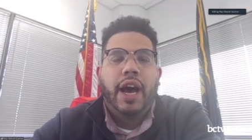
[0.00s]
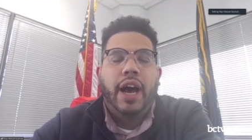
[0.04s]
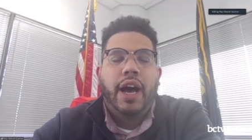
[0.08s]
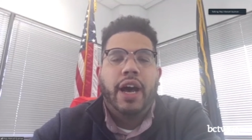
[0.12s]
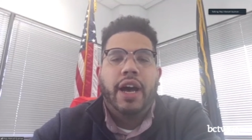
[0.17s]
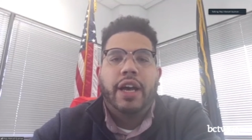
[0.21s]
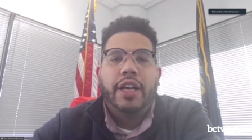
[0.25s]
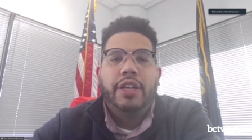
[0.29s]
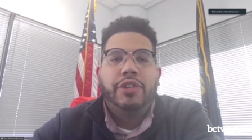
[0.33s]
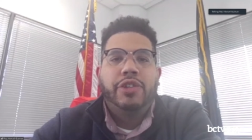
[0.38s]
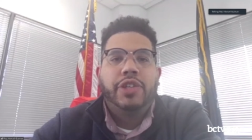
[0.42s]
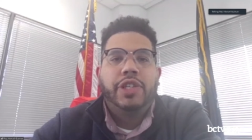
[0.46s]

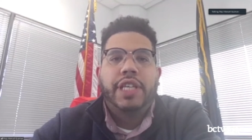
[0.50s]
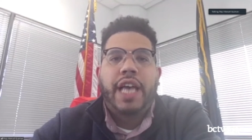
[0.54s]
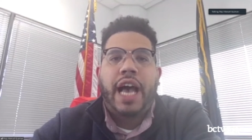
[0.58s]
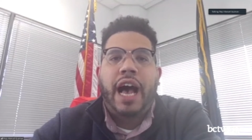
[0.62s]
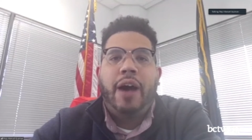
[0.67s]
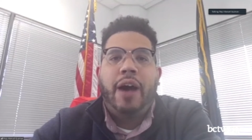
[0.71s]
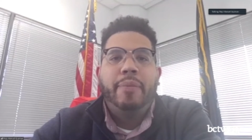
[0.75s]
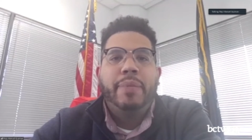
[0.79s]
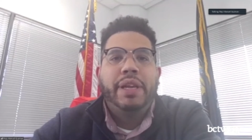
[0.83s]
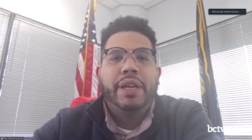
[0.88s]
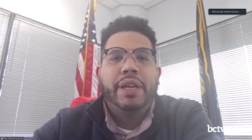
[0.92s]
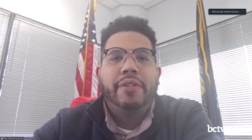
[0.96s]
uh, just
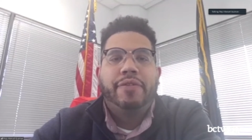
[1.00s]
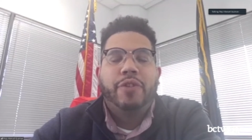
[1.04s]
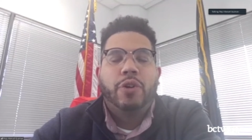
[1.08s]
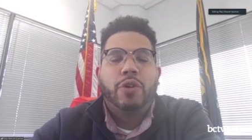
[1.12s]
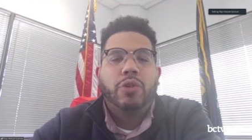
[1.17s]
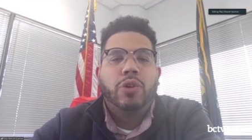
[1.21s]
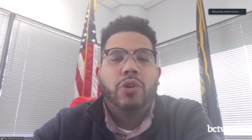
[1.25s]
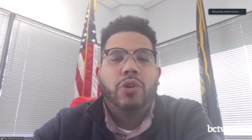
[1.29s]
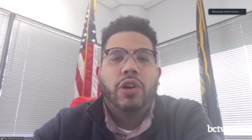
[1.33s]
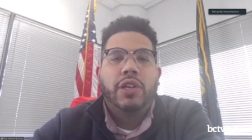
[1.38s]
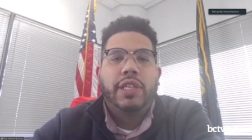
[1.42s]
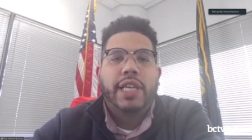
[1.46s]
how many
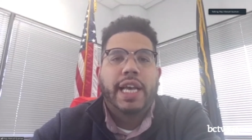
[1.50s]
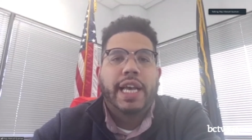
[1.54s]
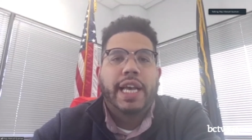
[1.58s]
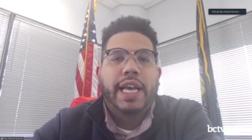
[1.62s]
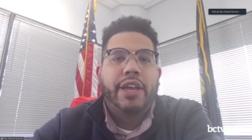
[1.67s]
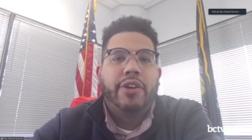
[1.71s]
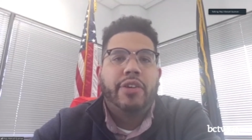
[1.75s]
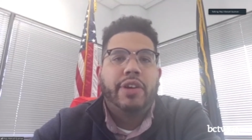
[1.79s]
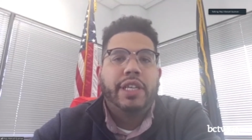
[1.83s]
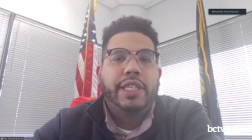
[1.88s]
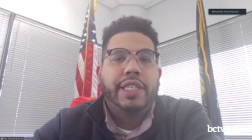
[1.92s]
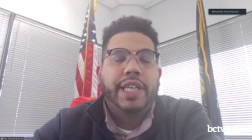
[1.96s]
phone calls I
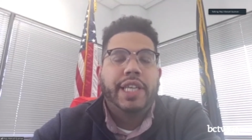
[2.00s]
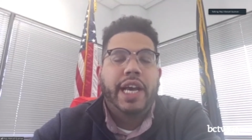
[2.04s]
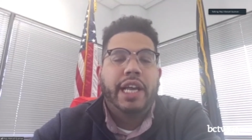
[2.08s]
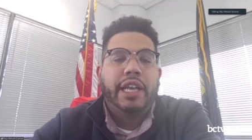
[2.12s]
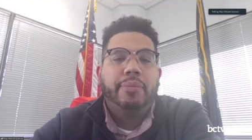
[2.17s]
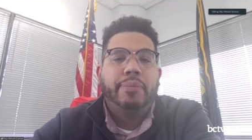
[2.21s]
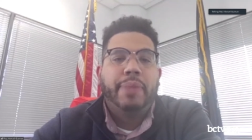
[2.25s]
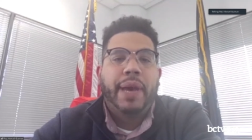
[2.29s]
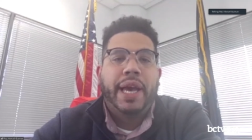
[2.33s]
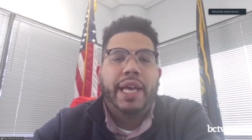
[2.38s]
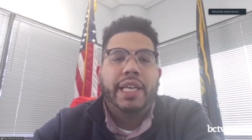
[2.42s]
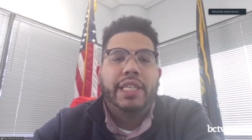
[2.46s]
get on a
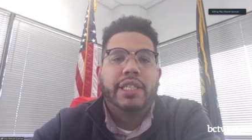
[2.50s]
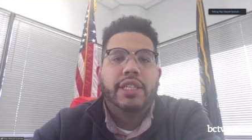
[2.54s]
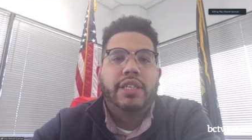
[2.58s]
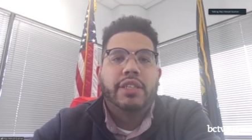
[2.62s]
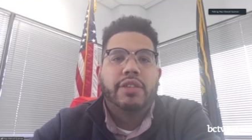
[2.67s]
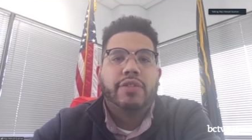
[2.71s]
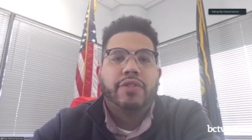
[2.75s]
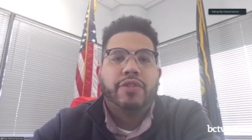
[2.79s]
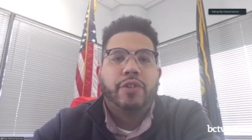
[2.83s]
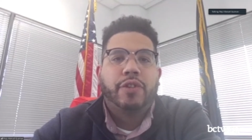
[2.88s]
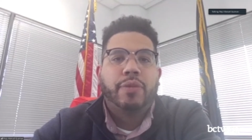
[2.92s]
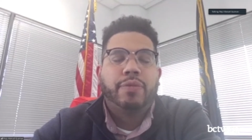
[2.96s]
daily
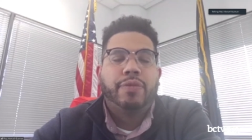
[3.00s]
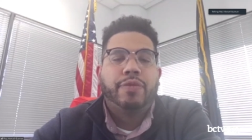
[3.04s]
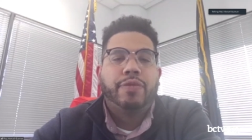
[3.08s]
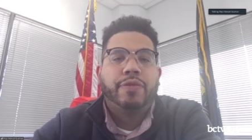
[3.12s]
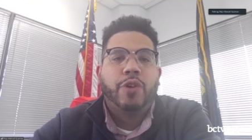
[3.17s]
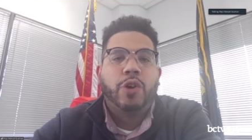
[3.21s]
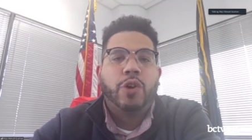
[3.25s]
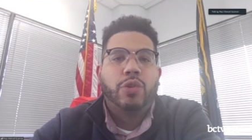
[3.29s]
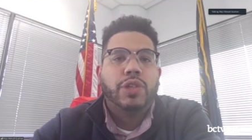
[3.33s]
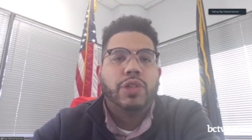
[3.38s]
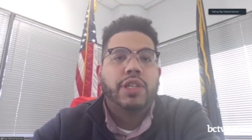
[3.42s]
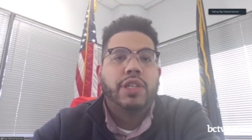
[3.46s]
basis from
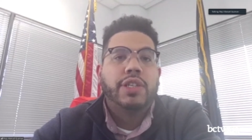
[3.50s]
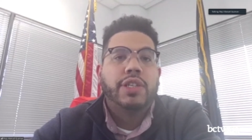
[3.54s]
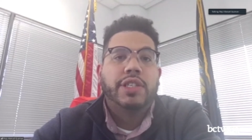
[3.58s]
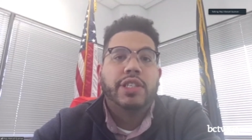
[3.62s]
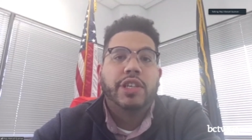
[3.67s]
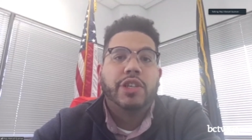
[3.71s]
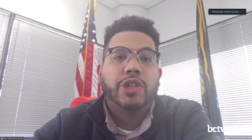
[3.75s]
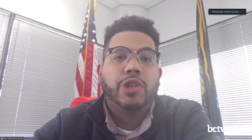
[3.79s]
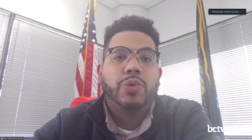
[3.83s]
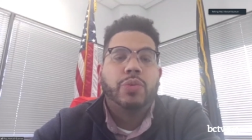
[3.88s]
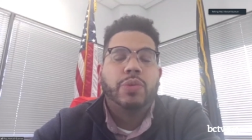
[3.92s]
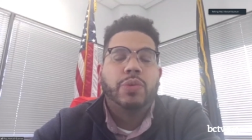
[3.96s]
folks,
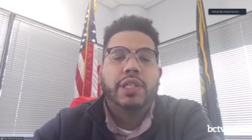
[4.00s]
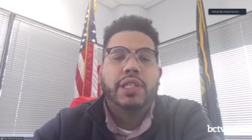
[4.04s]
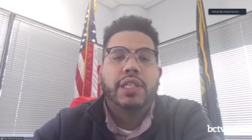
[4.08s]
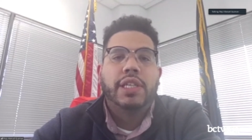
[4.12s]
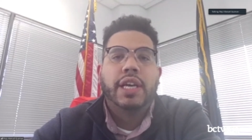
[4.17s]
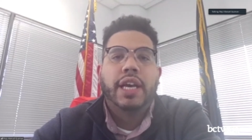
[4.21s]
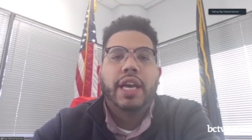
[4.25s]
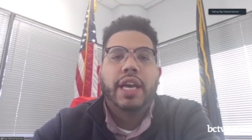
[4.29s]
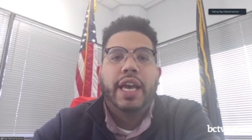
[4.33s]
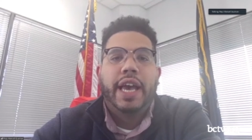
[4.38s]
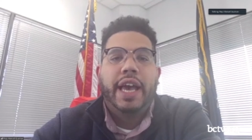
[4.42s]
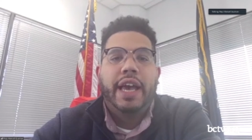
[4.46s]

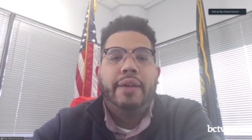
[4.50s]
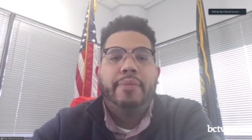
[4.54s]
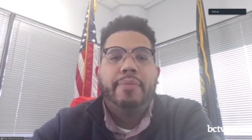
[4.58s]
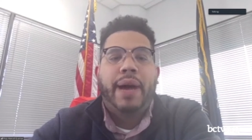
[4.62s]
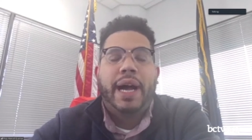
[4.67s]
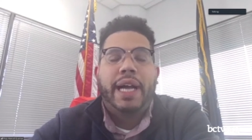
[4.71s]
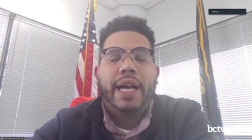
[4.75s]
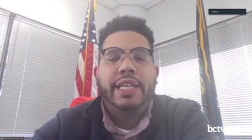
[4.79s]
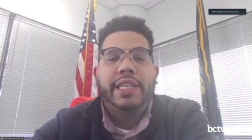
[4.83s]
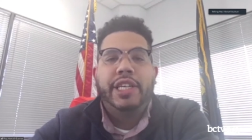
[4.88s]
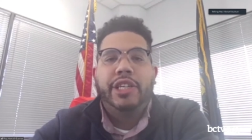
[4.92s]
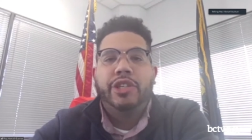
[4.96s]
constituents in
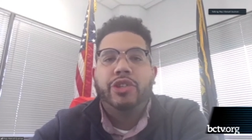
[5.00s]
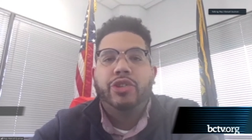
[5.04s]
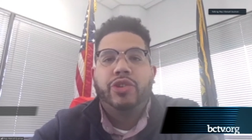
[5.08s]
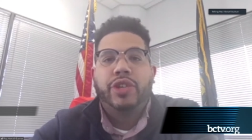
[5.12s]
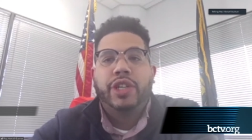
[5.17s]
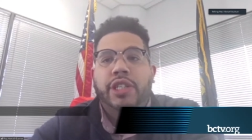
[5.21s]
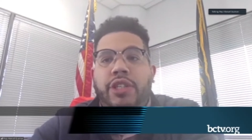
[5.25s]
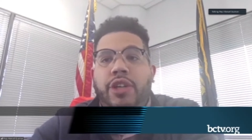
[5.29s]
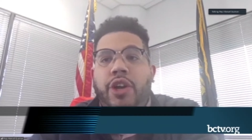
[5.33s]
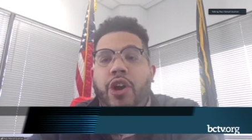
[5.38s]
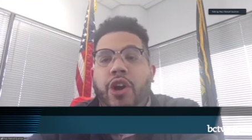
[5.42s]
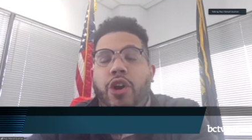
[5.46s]
my
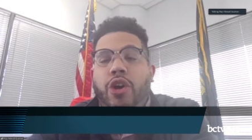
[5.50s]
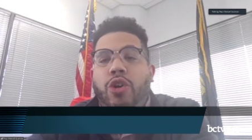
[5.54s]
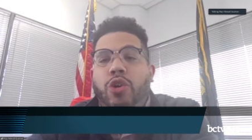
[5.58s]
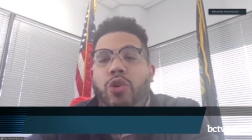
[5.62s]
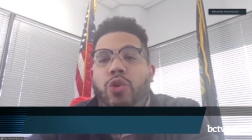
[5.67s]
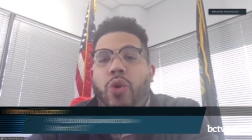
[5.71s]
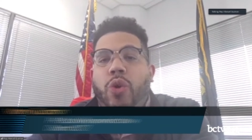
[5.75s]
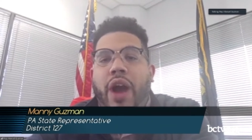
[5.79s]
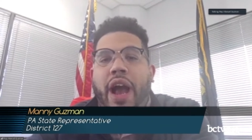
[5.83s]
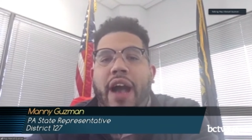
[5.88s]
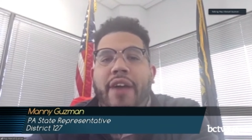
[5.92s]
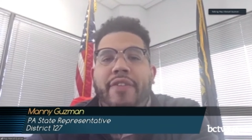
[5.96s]
district
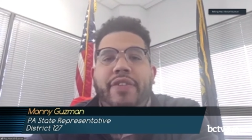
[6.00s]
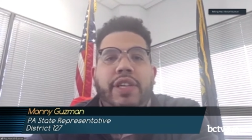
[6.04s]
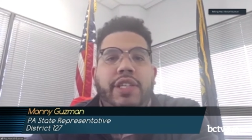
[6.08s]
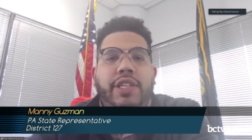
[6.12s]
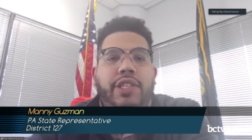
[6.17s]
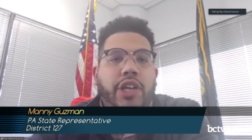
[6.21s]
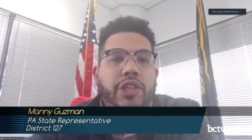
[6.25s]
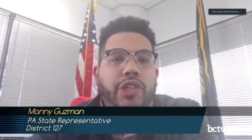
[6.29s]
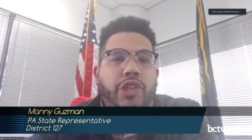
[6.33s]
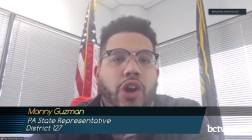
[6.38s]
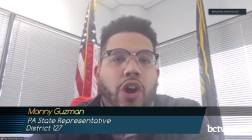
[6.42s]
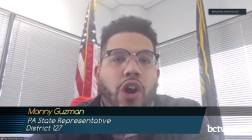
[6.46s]
who are having
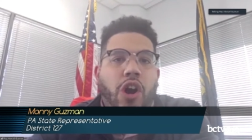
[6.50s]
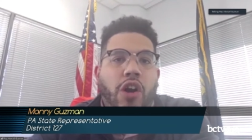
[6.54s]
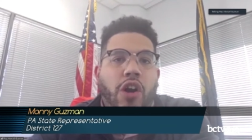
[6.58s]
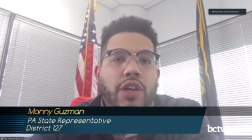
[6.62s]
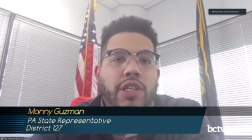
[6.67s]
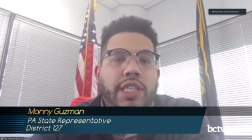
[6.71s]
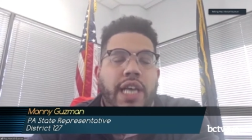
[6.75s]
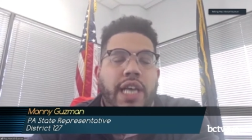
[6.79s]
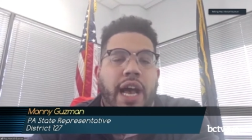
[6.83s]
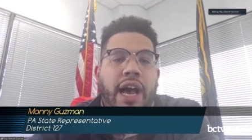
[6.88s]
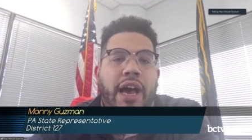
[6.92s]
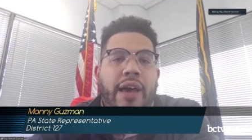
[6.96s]
such a
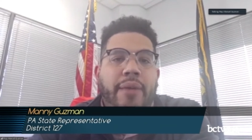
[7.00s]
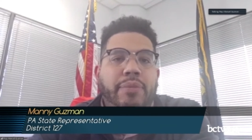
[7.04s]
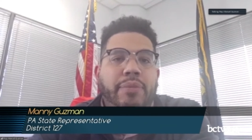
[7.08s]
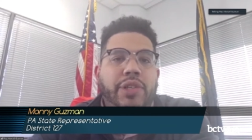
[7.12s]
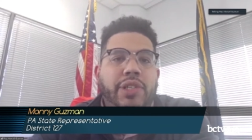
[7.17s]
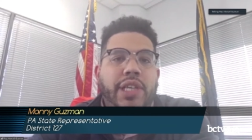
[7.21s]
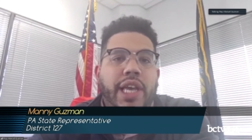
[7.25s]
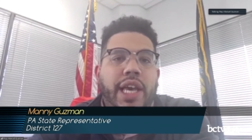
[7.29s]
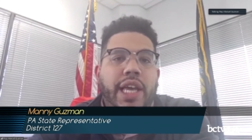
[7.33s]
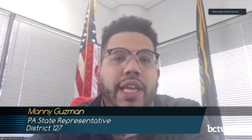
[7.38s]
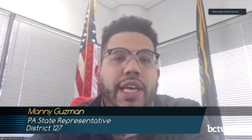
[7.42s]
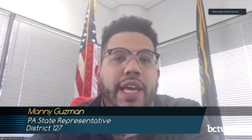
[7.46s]
hard time
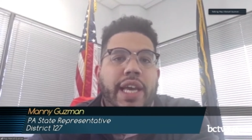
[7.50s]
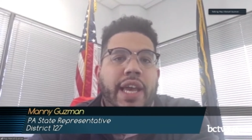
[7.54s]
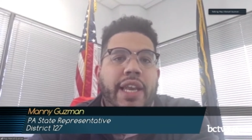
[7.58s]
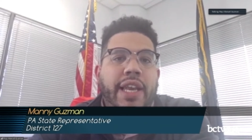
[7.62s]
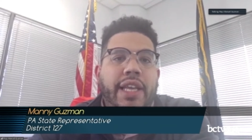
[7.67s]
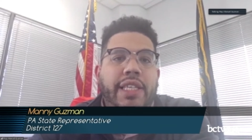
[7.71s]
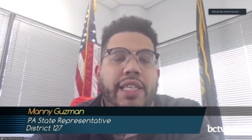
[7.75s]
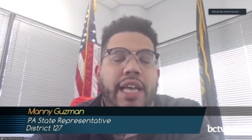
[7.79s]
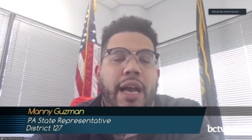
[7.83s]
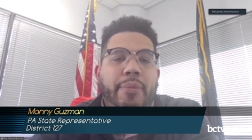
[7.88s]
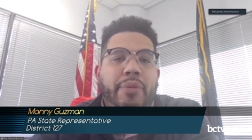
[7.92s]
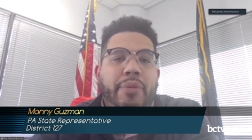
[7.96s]
just getting
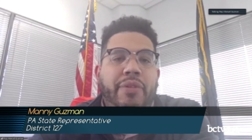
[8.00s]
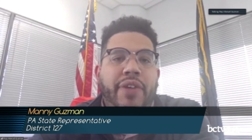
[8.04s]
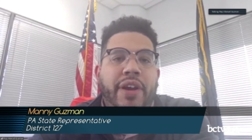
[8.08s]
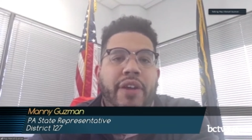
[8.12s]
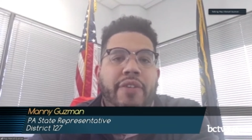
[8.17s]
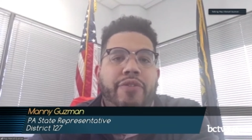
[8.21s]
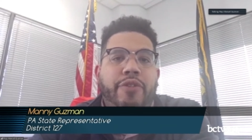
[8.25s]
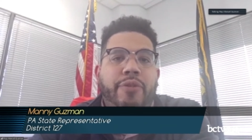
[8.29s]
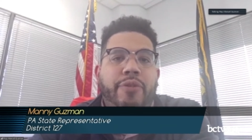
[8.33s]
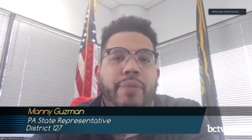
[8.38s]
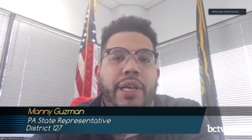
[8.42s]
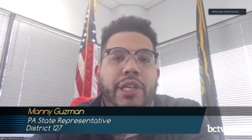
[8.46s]
any type of
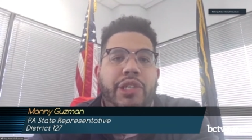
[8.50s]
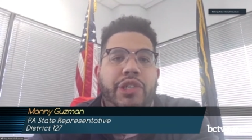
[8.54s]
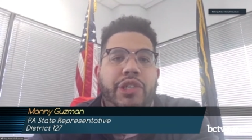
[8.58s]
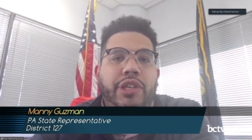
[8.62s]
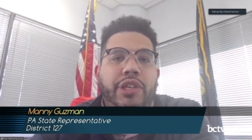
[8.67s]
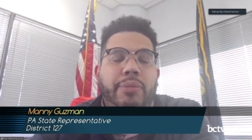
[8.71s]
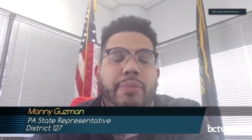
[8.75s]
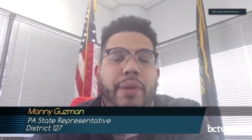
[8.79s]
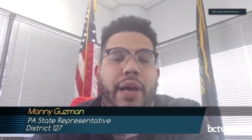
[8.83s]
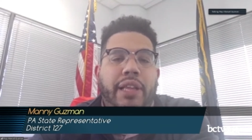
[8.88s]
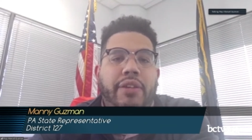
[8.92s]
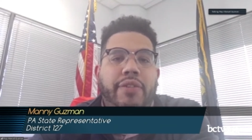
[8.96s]

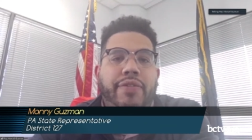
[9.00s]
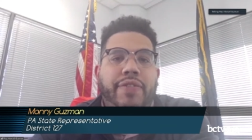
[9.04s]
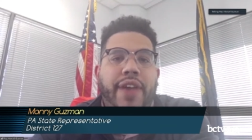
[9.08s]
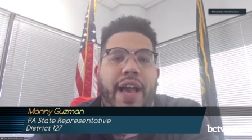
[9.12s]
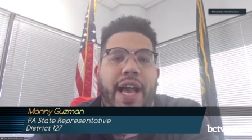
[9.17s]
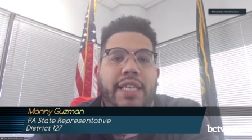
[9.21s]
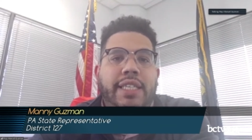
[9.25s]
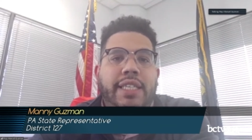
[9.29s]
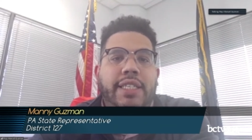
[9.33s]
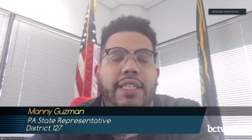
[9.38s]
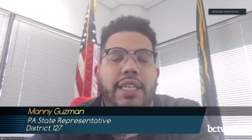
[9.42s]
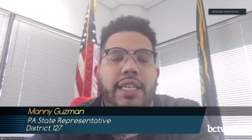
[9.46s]
information about the
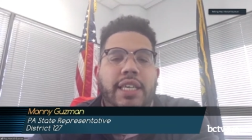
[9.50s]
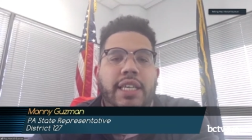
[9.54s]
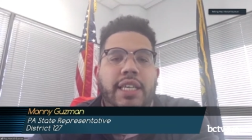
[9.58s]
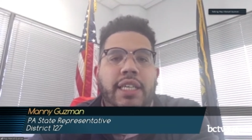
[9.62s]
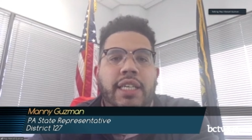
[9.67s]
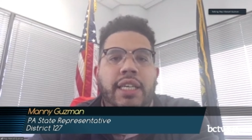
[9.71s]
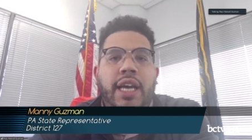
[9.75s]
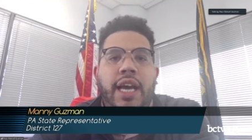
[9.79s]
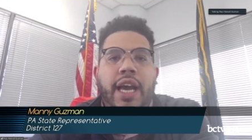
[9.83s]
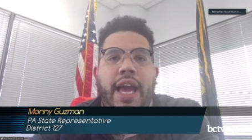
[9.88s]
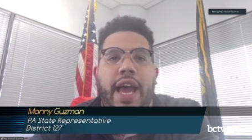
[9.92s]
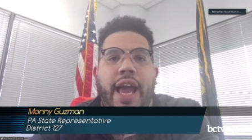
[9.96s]

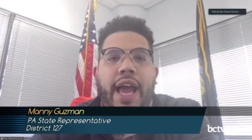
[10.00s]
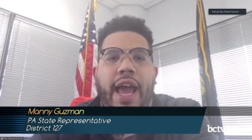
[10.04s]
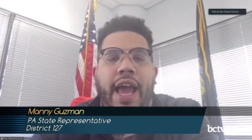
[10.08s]
vaccine